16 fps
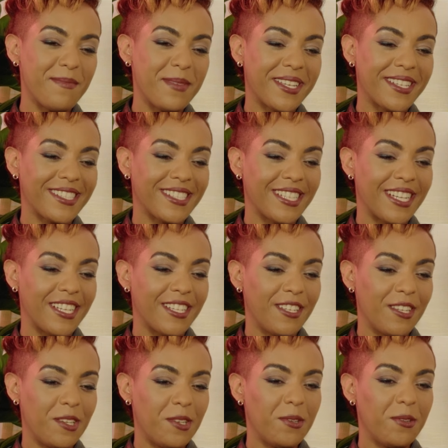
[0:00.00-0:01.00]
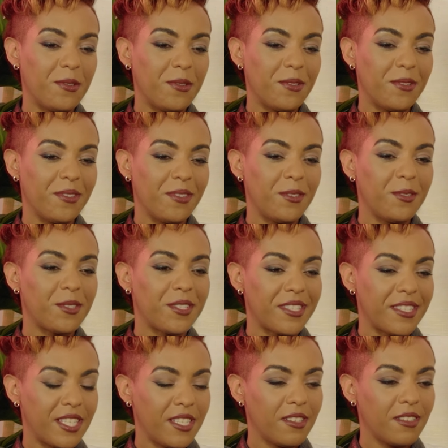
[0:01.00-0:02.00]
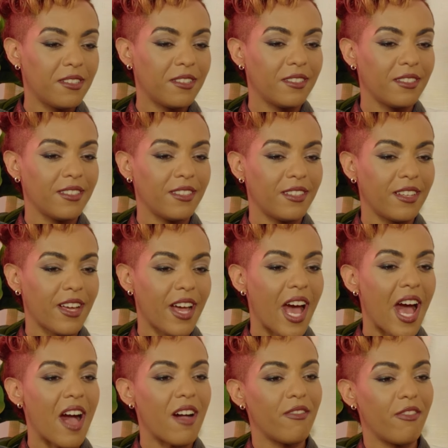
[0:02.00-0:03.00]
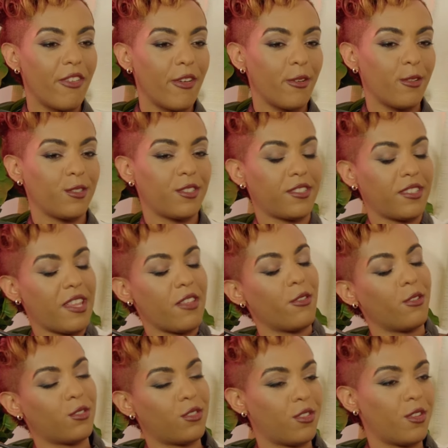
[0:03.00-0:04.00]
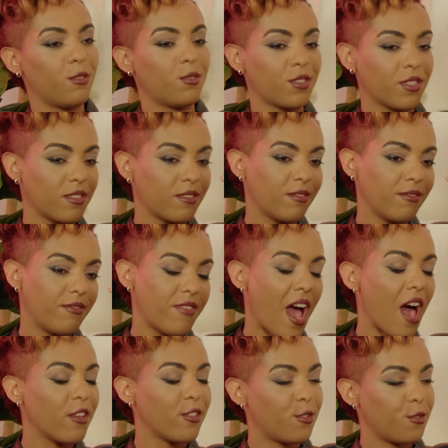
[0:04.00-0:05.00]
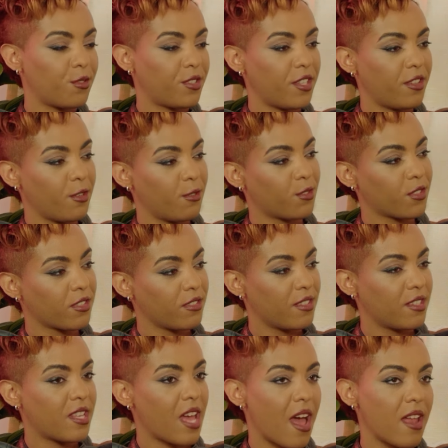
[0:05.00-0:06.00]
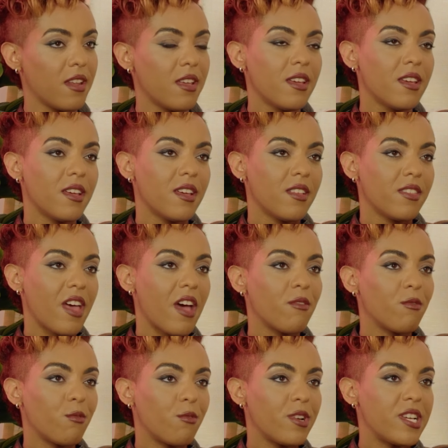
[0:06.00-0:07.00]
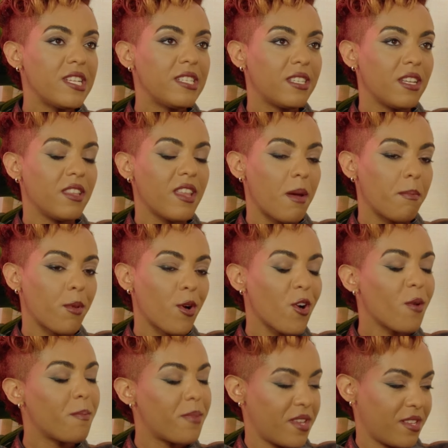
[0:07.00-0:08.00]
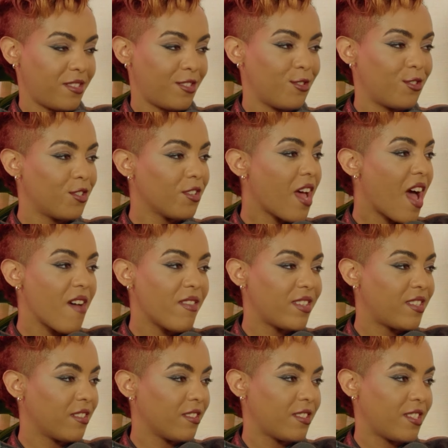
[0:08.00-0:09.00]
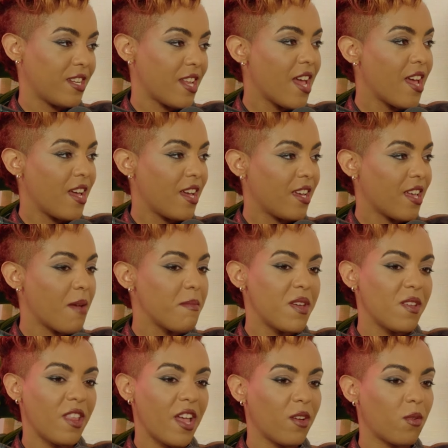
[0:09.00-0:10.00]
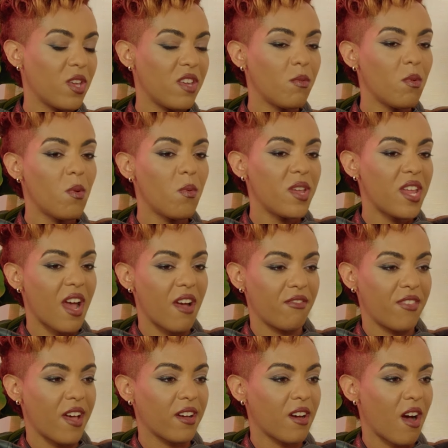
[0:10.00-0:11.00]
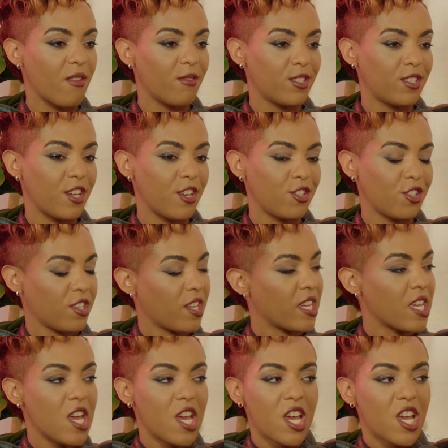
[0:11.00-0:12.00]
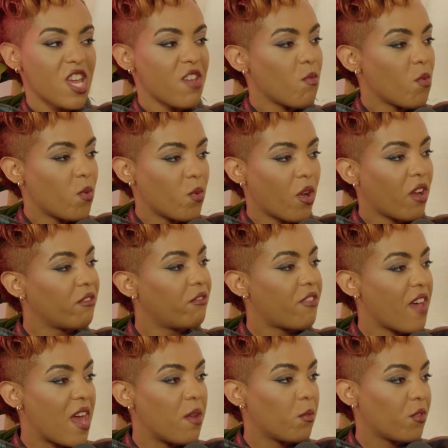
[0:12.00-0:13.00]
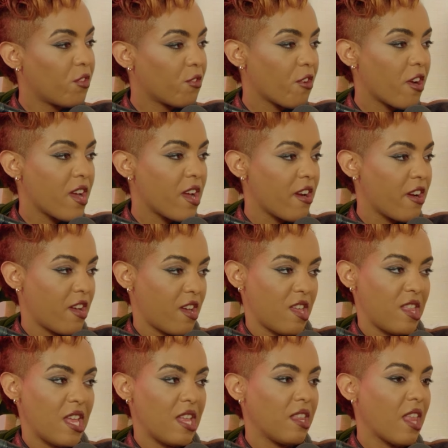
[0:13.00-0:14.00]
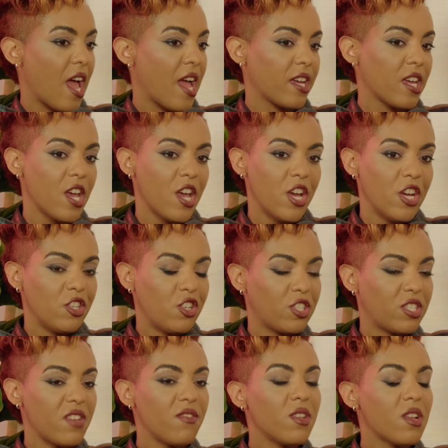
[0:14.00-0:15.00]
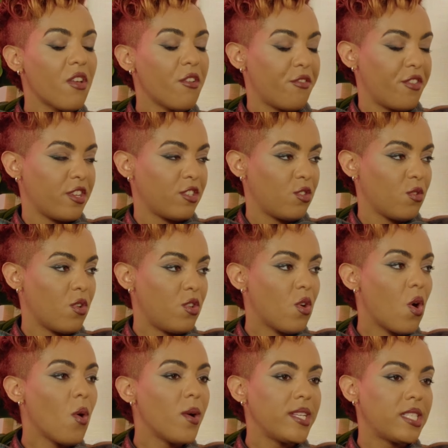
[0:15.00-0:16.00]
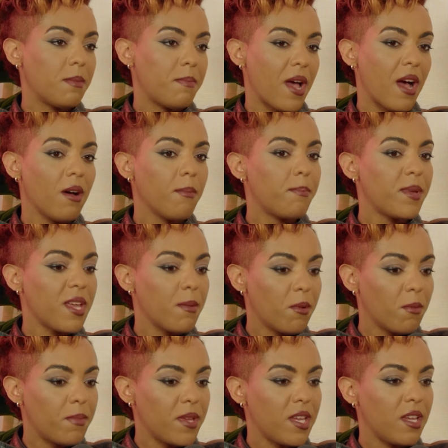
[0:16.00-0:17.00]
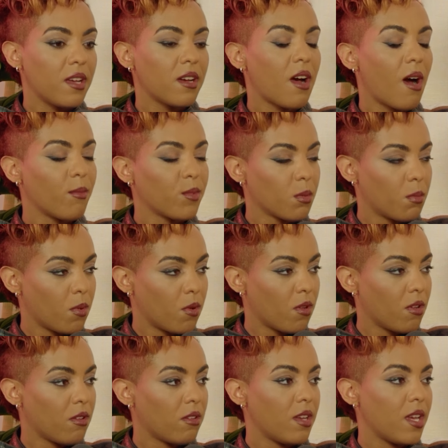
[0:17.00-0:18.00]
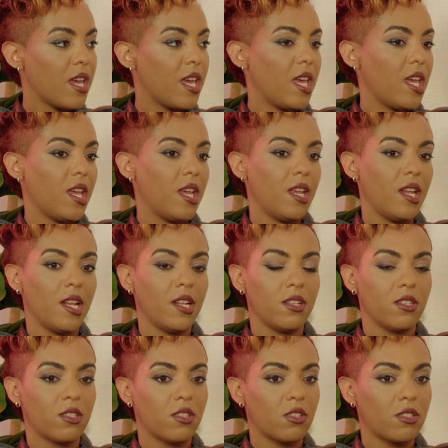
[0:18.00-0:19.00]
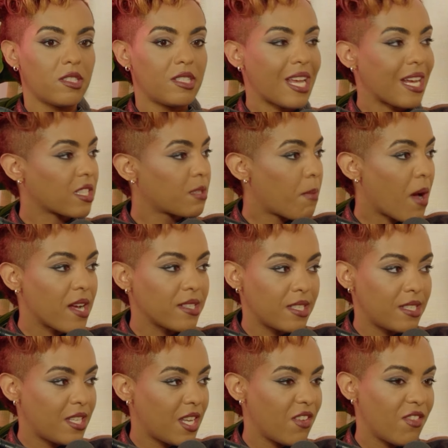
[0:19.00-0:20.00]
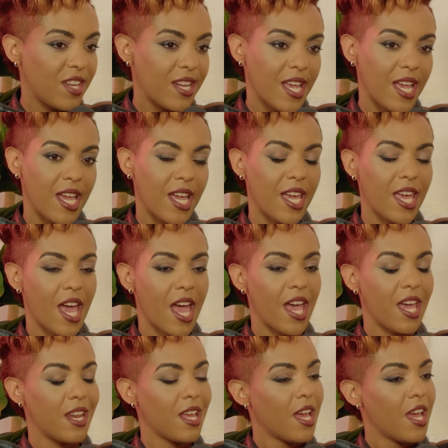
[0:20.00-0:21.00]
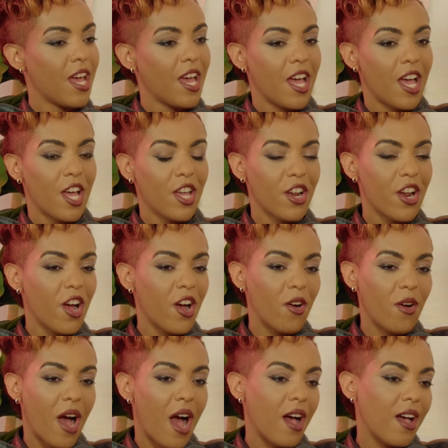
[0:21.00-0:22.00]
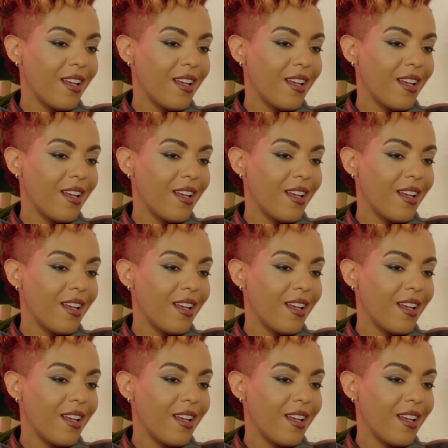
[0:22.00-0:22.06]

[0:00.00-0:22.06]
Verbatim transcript: because like you you still have those those those values and those that mm. that reason that purpose you still have it till today i mean like even when we have that conversation like even when we on VENN with the gray area mm. and then like just even other things you're, you're always about people being comfortable mm-hmm. and sex positivity and you know I,